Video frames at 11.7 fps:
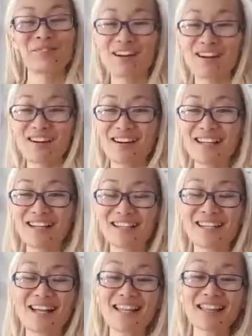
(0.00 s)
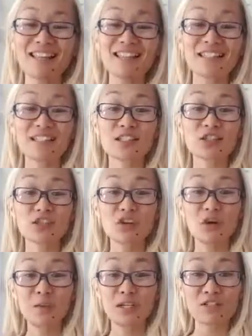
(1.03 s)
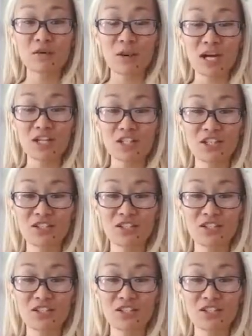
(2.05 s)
All right? Thanks so much for watching,